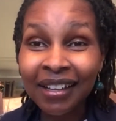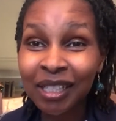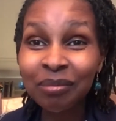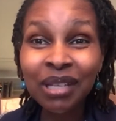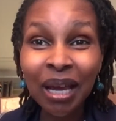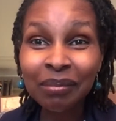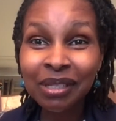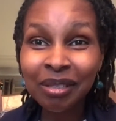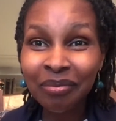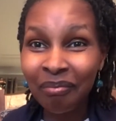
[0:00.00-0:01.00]

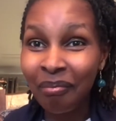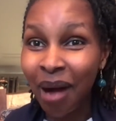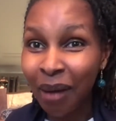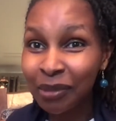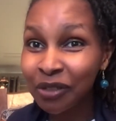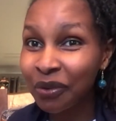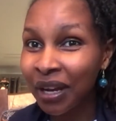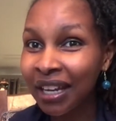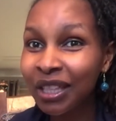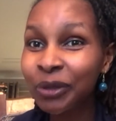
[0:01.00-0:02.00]
Sometimes moms
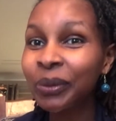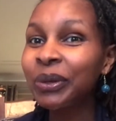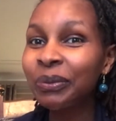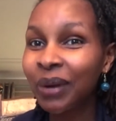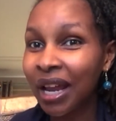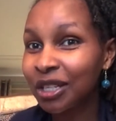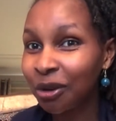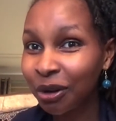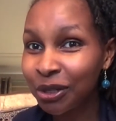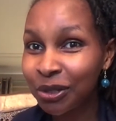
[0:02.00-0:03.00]
forget this. When I
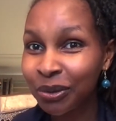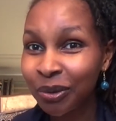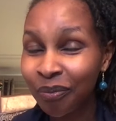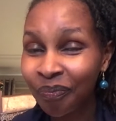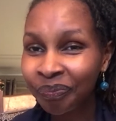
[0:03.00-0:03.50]
talk to,